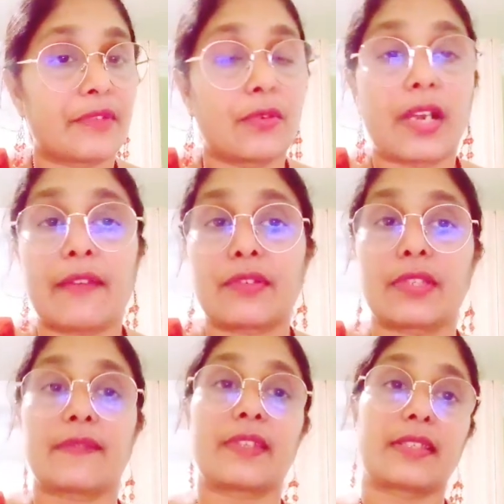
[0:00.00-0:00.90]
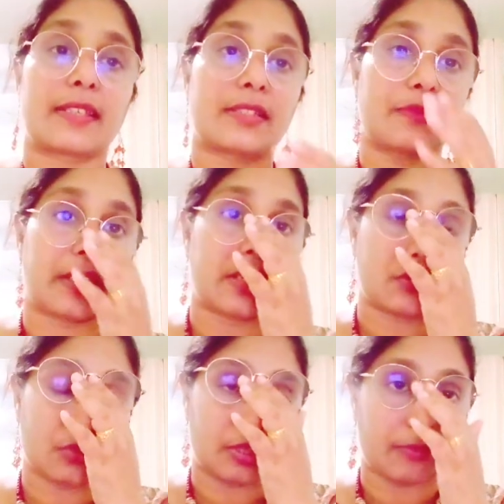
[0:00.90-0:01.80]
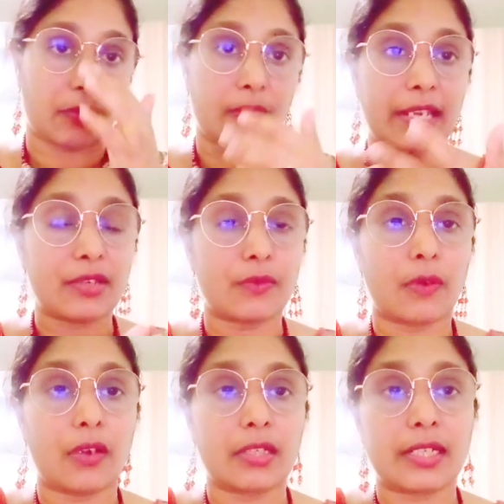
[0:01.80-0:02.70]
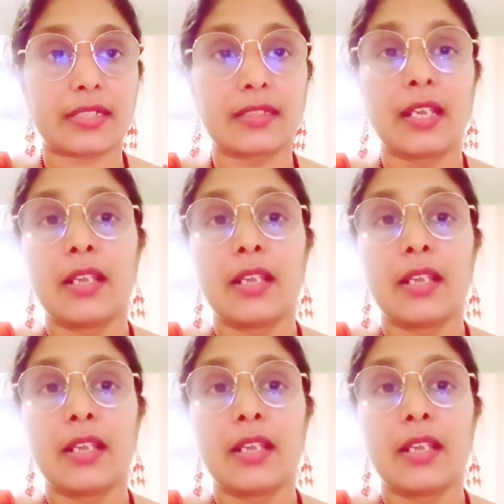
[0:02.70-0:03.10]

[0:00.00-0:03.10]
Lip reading: You don't have to give the justification about why you want it,